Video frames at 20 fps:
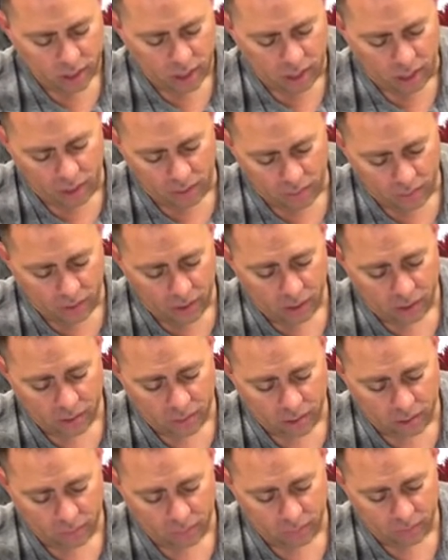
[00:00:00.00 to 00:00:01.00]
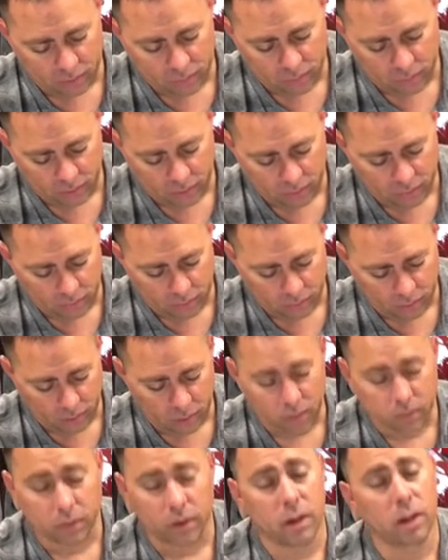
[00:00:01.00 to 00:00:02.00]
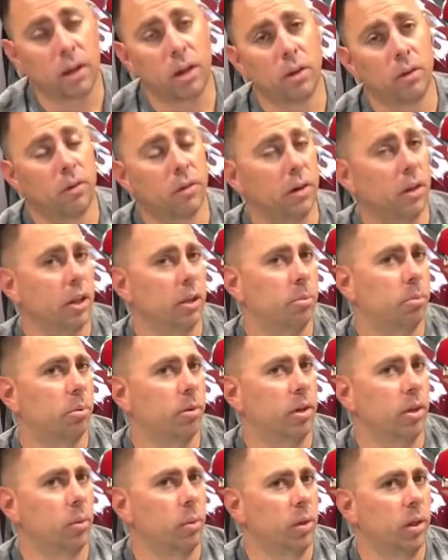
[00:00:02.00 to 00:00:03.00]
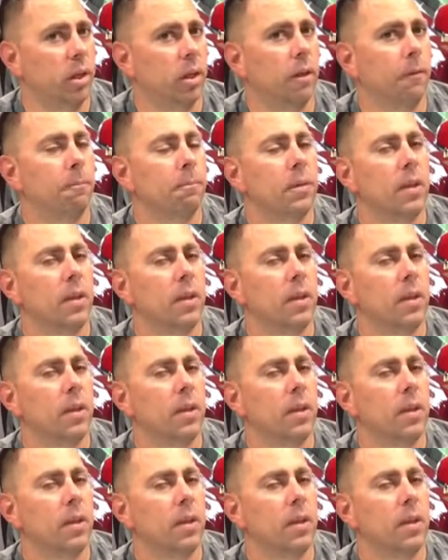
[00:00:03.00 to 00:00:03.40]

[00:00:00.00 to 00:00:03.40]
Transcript: And they are definitely a really pretty wheel.